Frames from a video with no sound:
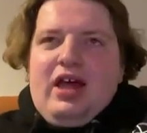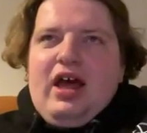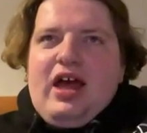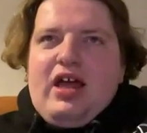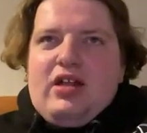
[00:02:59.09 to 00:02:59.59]

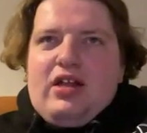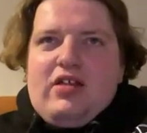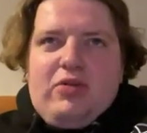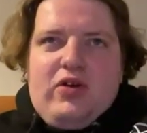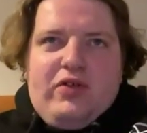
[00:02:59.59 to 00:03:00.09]

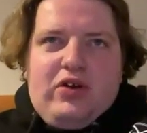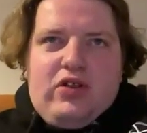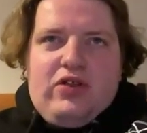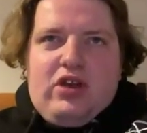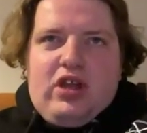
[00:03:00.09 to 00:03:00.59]
Let's move on
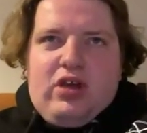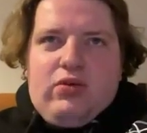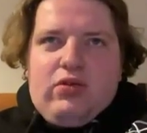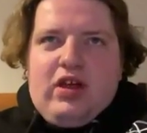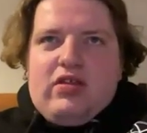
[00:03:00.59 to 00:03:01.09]
to the
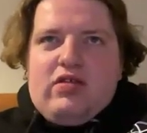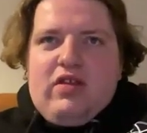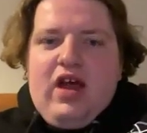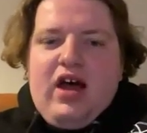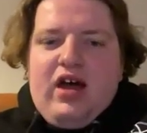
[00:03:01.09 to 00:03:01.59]
news.
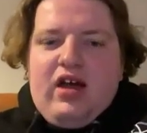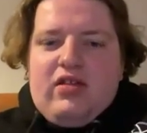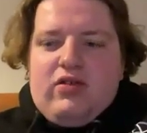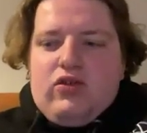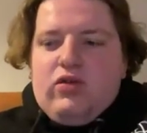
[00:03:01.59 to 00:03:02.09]

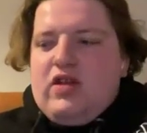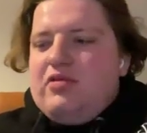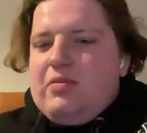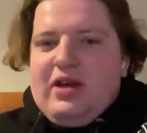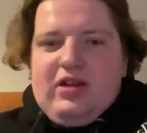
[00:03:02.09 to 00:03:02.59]
Should we
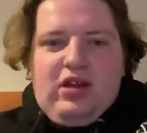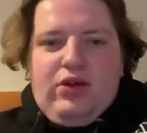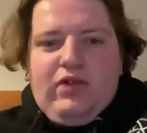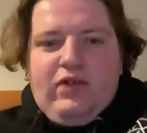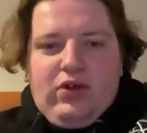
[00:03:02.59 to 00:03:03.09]
start with the bad
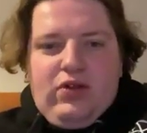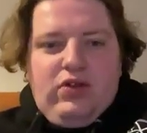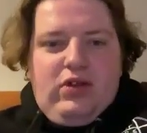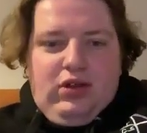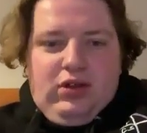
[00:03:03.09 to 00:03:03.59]
news
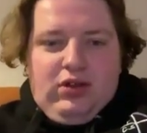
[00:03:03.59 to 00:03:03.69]
first?